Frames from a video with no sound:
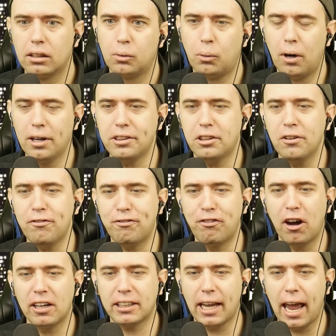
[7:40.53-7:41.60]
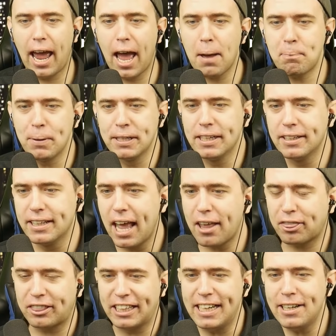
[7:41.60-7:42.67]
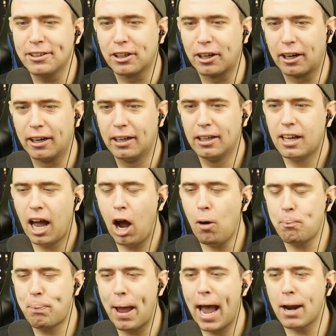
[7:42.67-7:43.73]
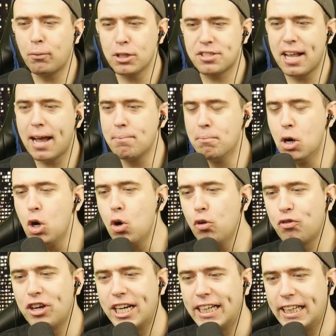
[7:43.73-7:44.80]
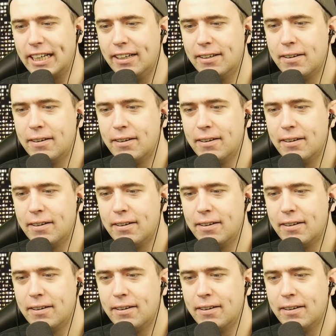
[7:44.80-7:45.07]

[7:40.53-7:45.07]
What the fuck happened in that theater? How bad was that movie?